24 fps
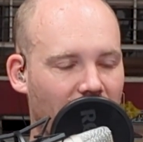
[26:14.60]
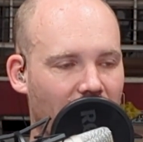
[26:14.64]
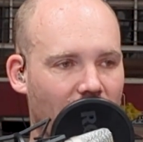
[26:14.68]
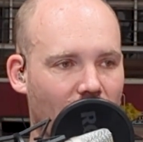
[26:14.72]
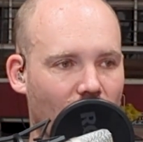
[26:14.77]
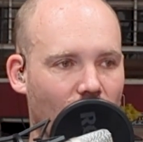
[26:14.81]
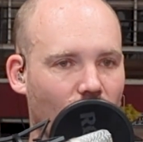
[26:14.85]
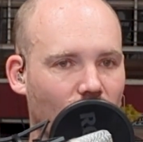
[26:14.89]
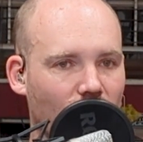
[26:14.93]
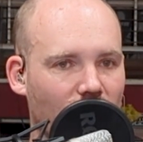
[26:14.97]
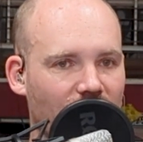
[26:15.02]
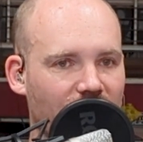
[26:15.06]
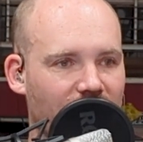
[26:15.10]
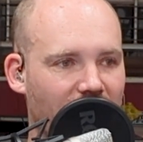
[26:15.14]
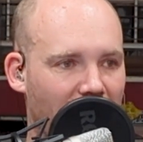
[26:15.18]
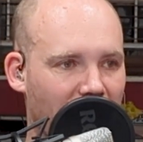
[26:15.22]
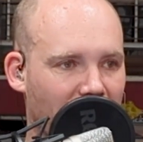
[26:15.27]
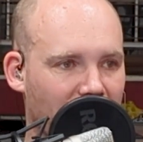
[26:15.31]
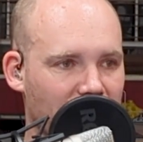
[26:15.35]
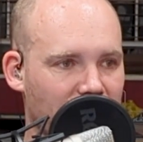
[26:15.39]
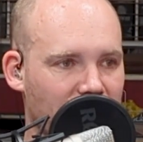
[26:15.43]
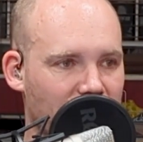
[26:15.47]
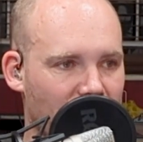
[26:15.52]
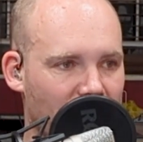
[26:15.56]
and all of
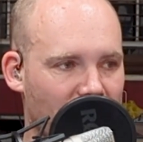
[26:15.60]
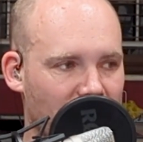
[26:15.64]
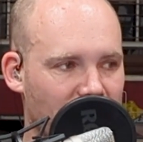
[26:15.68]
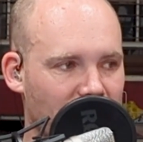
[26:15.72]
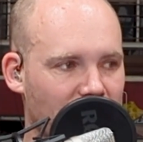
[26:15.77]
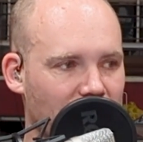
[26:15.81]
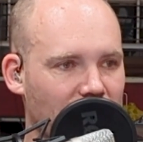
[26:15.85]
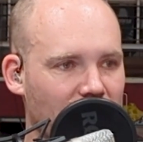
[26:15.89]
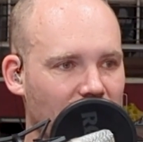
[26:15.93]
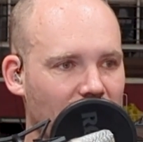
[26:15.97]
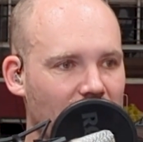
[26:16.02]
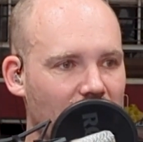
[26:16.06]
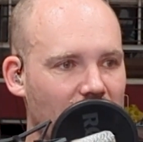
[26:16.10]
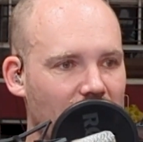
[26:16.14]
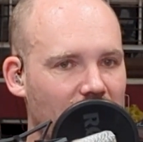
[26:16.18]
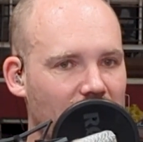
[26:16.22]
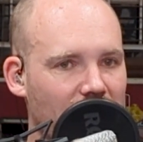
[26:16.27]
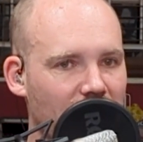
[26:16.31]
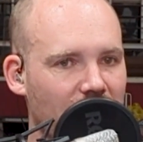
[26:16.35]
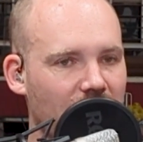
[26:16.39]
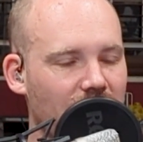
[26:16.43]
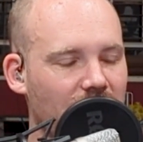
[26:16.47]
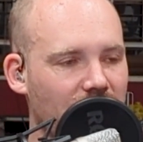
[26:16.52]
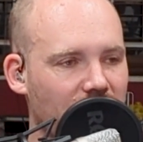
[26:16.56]
that construction.
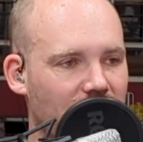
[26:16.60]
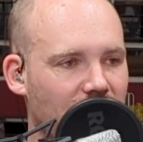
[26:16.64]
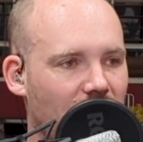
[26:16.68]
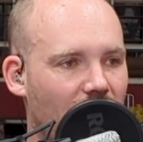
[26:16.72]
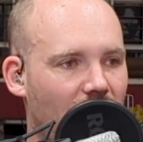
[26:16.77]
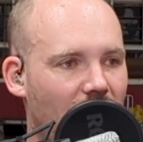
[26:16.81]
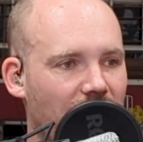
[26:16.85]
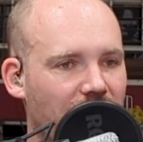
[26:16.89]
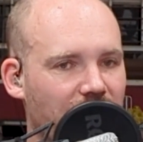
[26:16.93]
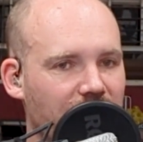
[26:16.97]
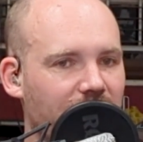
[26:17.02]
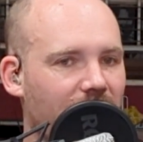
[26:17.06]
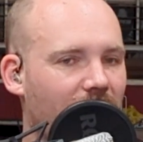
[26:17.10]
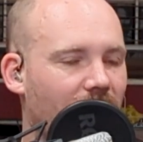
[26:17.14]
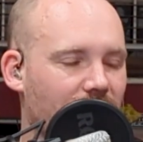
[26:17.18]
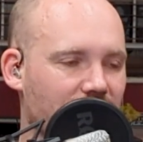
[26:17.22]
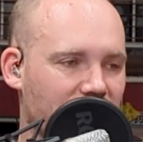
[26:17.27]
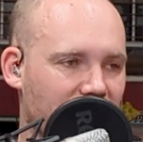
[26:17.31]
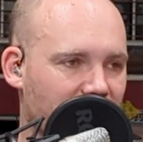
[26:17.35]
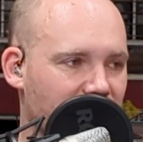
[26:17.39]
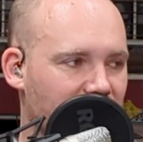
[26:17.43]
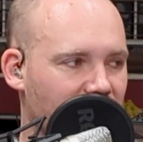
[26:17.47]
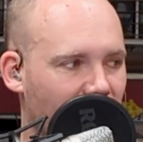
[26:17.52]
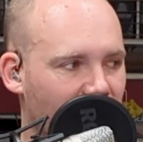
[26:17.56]
The Eiffel Tower
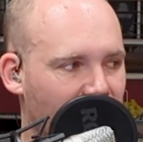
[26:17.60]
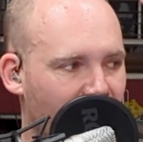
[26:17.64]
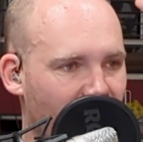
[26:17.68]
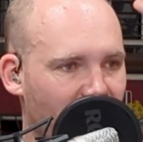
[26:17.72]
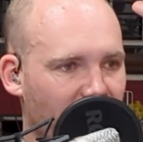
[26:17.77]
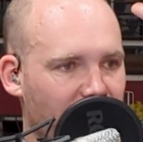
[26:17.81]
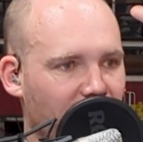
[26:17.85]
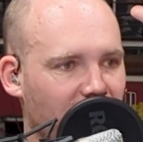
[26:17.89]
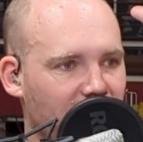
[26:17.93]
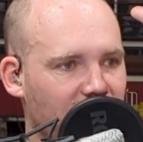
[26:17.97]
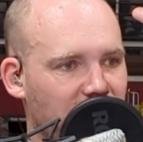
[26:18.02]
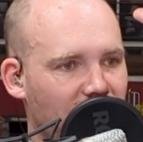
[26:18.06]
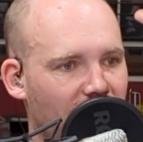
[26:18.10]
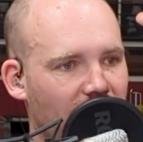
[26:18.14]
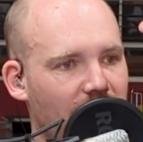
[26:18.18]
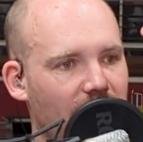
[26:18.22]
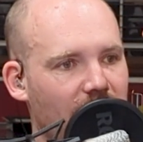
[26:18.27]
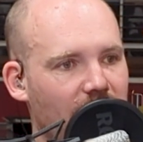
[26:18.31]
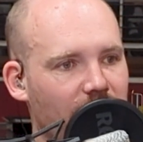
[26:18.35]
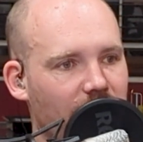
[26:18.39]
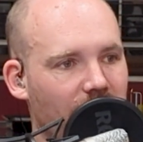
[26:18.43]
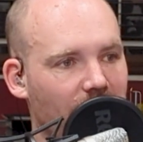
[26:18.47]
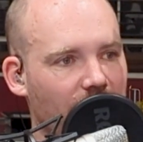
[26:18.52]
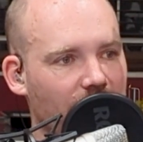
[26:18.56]
was obviously created much
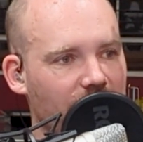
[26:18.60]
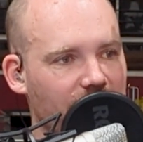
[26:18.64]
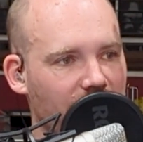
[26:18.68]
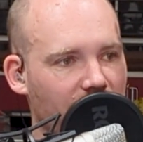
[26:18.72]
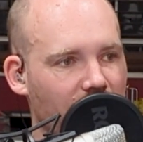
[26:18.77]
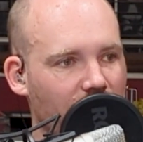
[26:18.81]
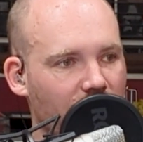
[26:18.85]
later, but obviously